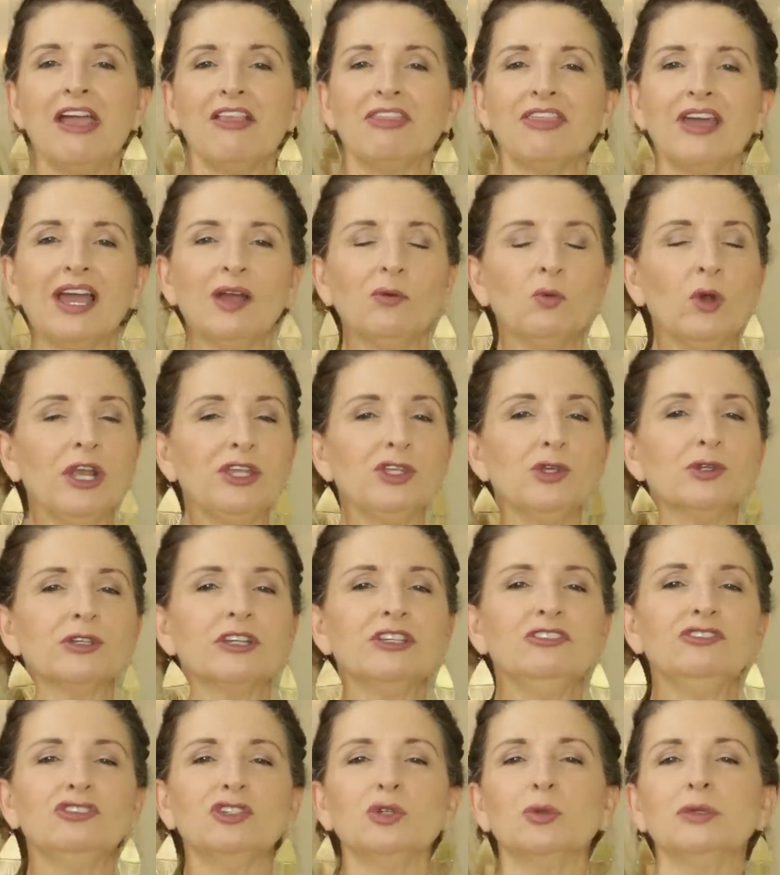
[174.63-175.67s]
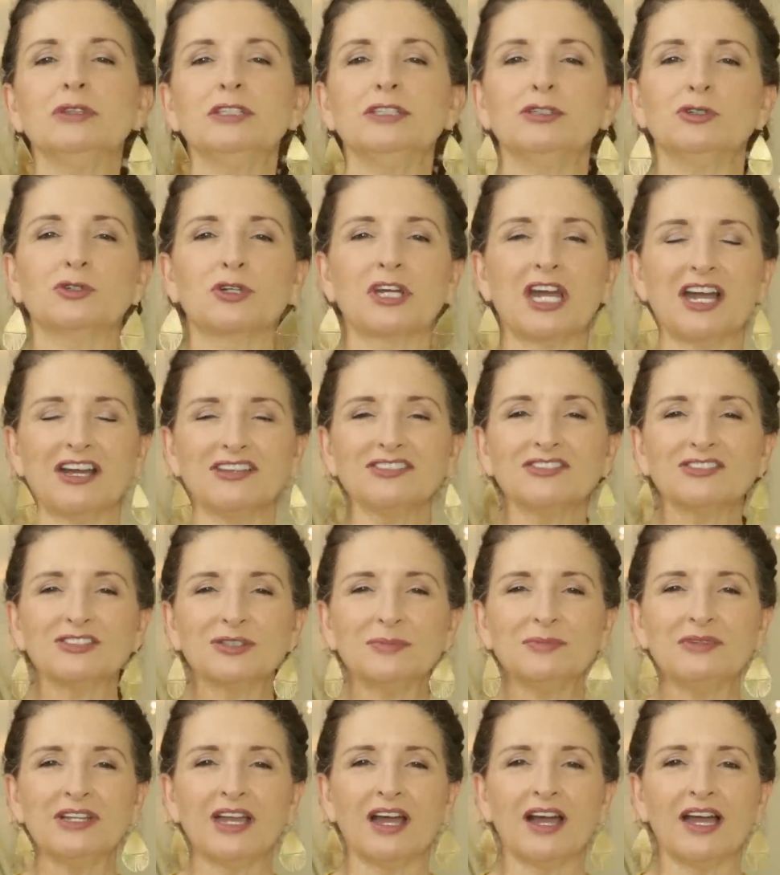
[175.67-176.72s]
That way you can do a little
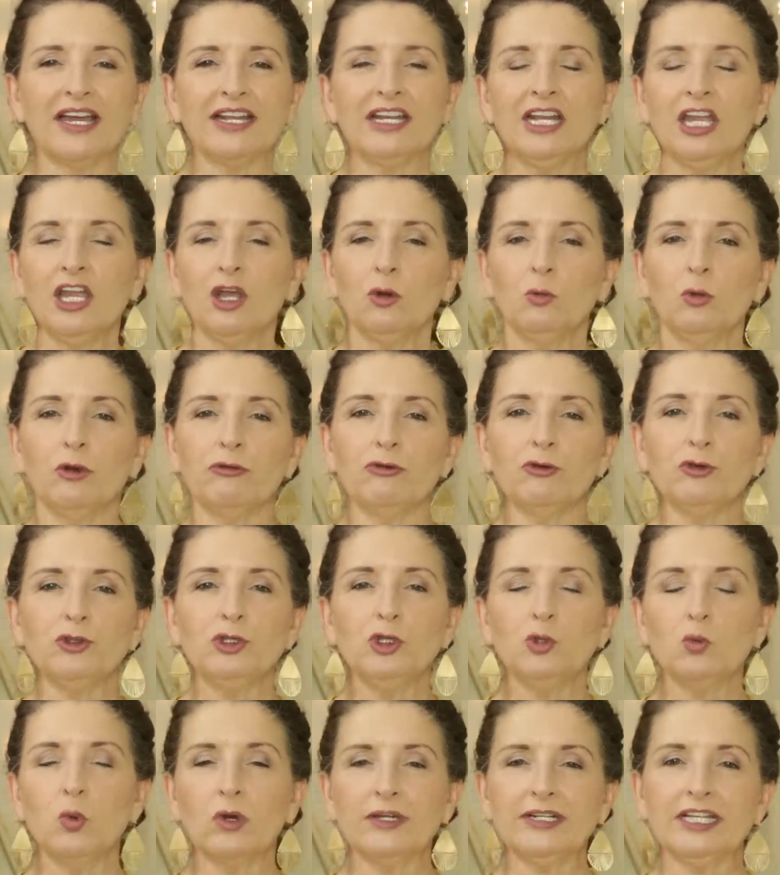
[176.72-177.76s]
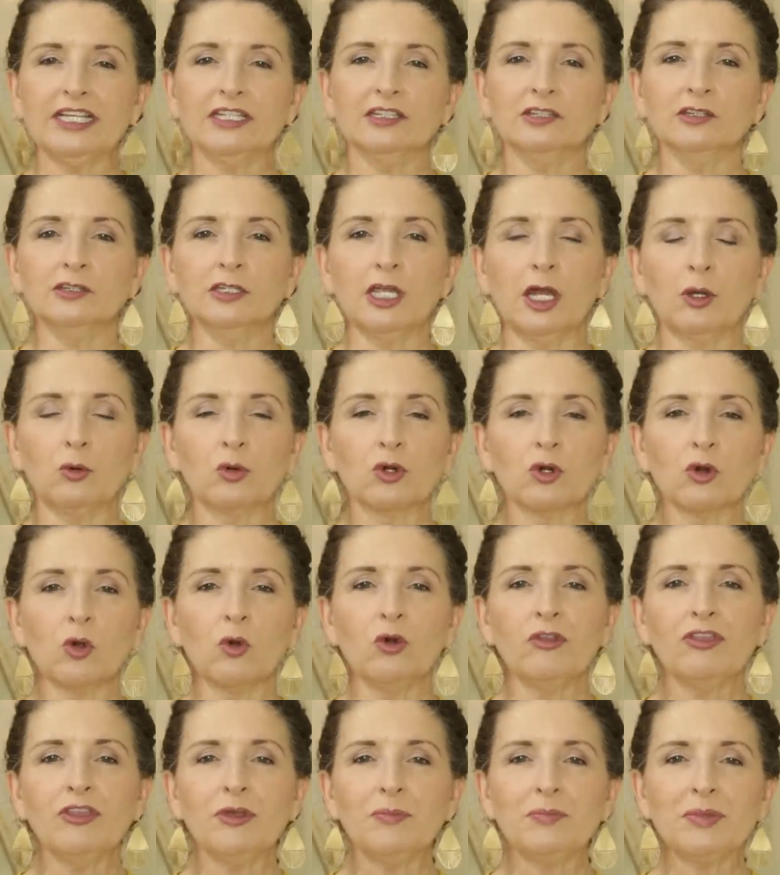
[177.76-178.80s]
custom knot, whether you want it lower
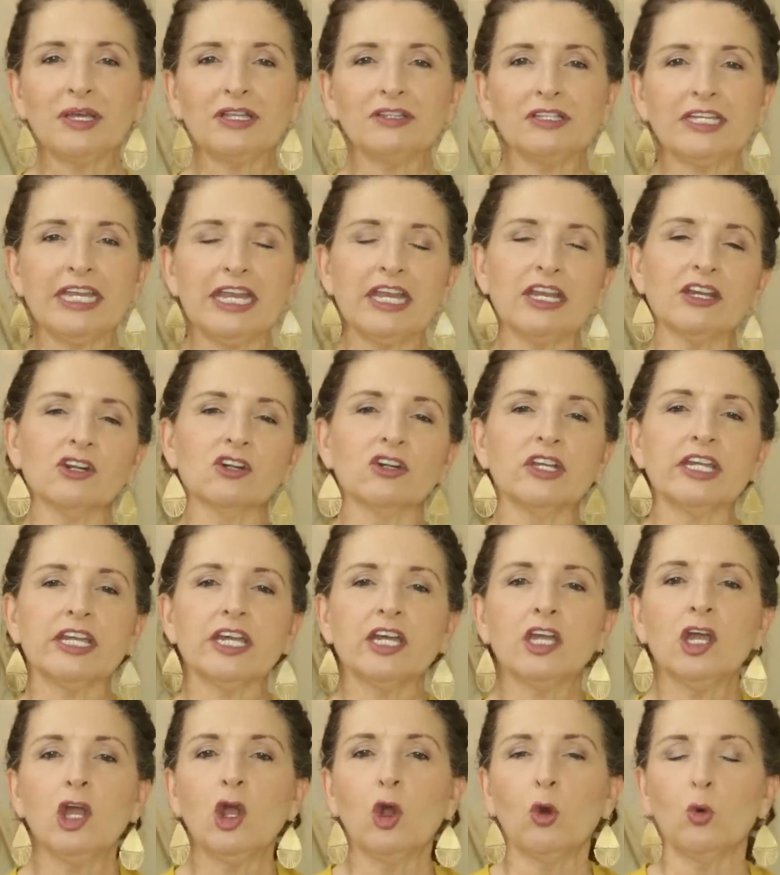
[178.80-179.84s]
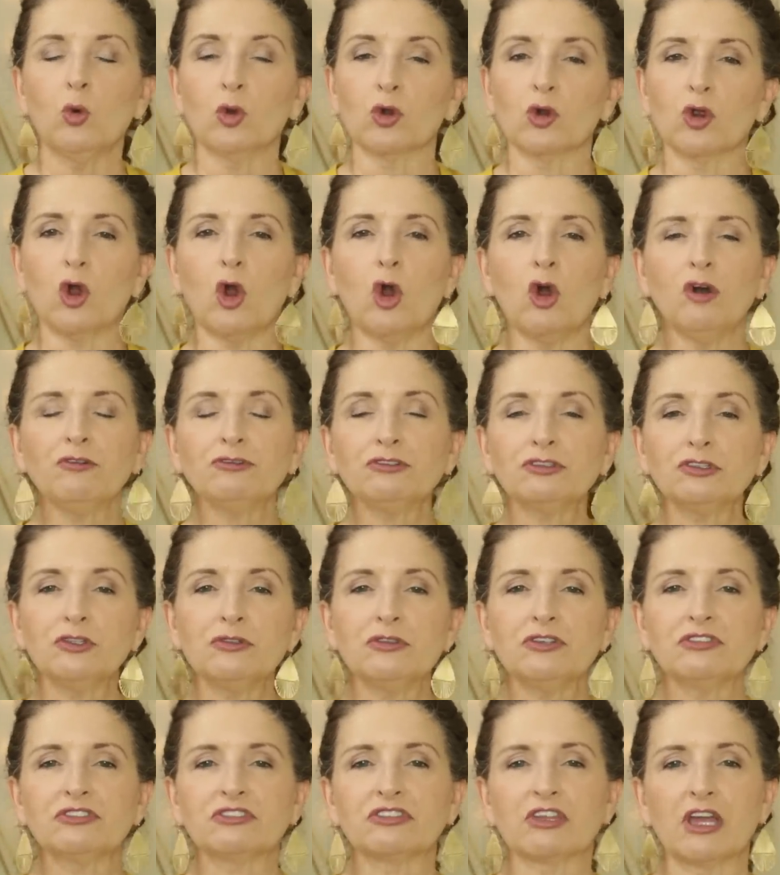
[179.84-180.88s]
on the belly area or off to
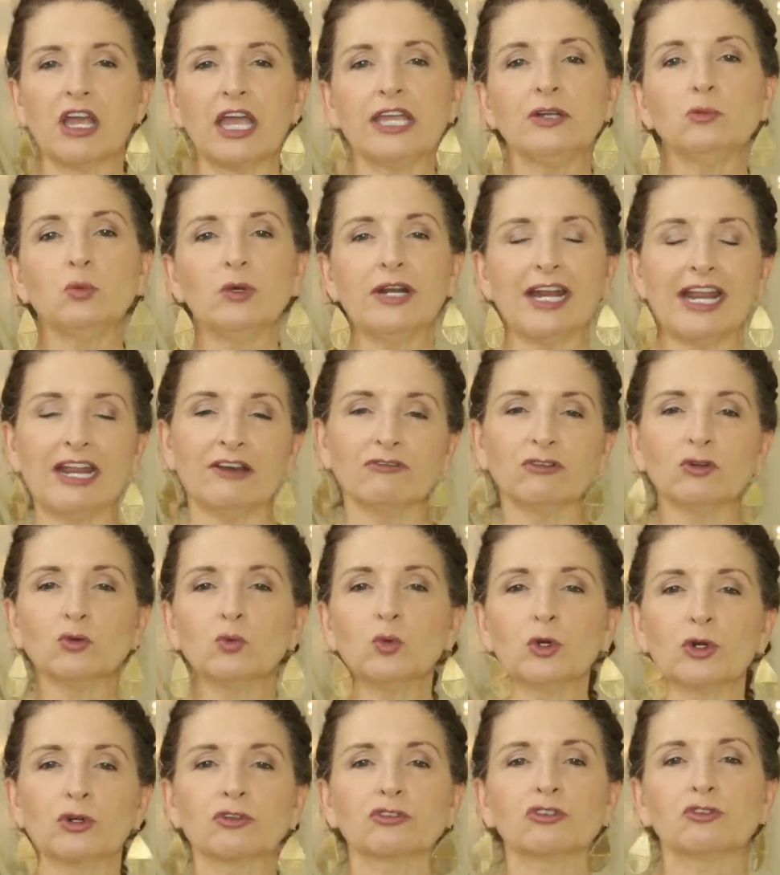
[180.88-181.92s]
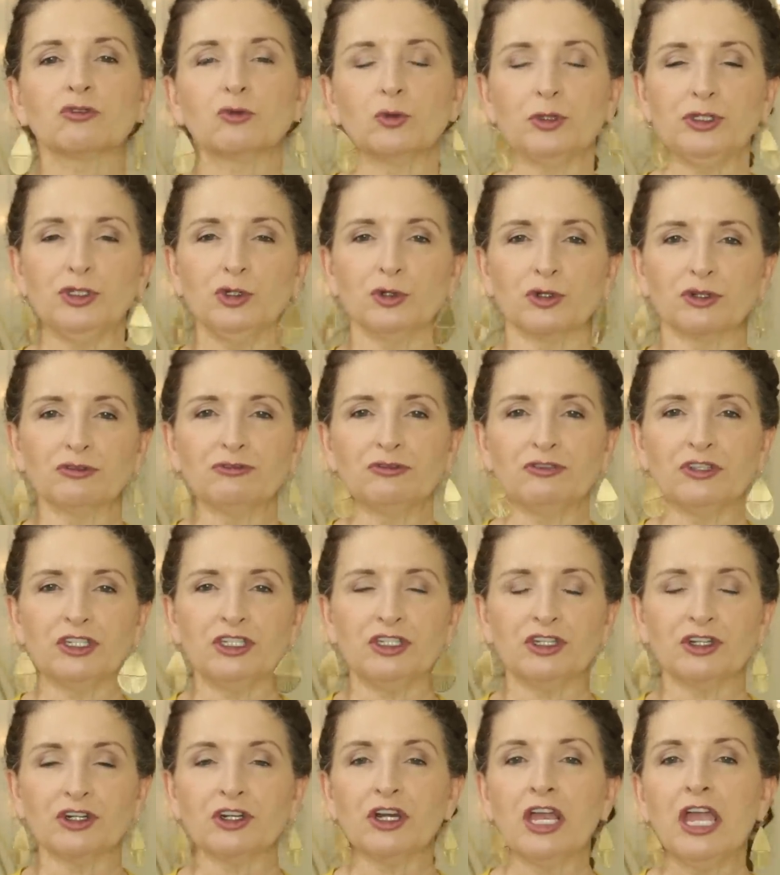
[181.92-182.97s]
the side, whatever works for your
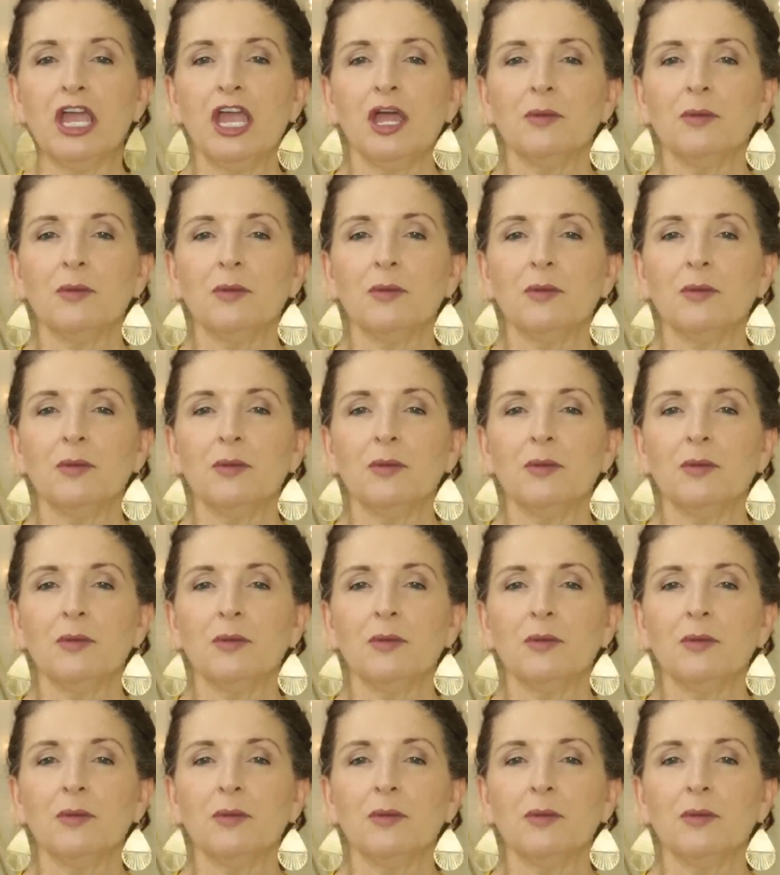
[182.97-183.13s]
figure.